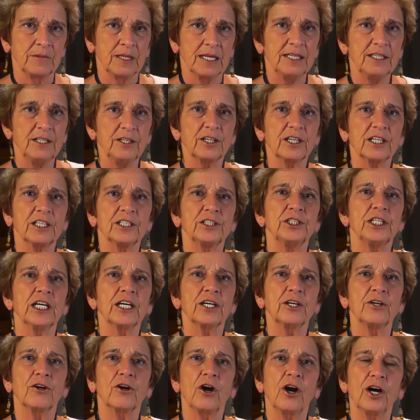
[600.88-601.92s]
And you're going to check
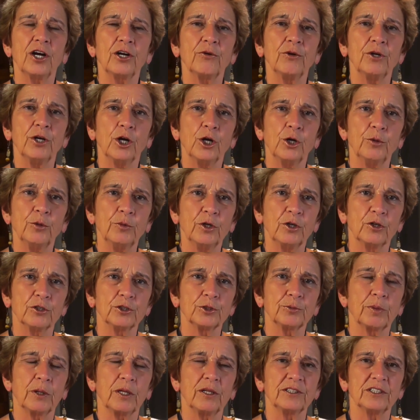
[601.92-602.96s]
your auto and homeowners
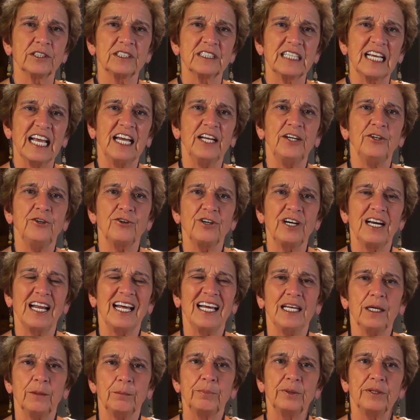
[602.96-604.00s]
policies and your
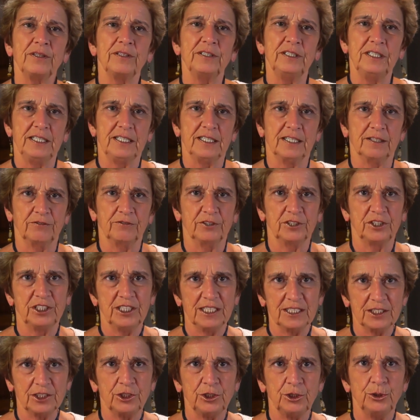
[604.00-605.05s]
liability coverage.
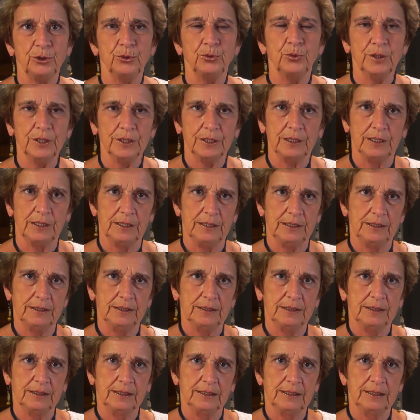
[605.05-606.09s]
Yes, you will.
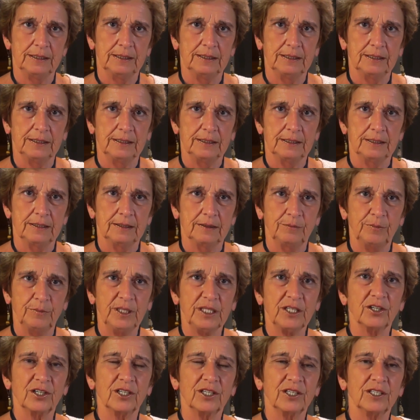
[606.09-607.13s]

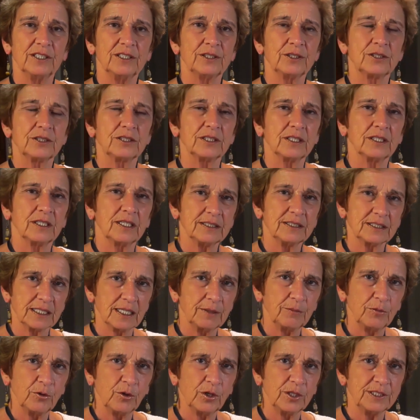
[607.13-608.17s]
Because as
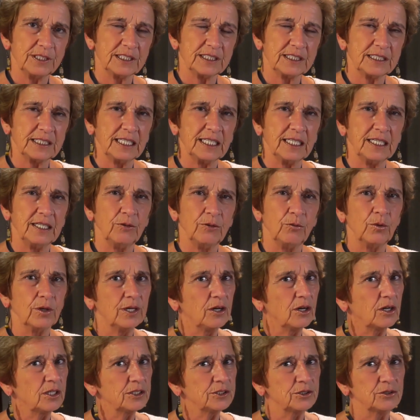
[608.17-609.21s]
I'm wont to say, one
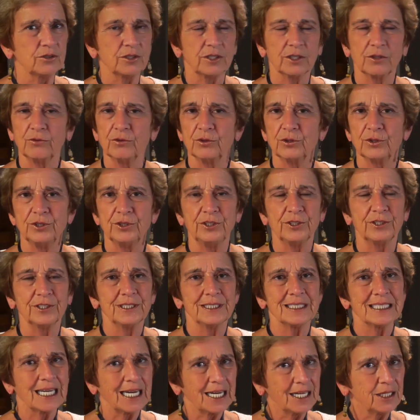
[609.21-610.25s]
lawsuit can ruin your
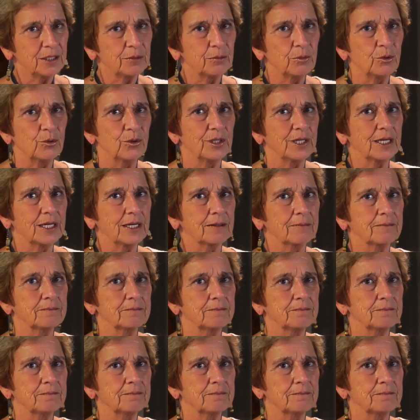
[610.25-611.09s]
entire morning.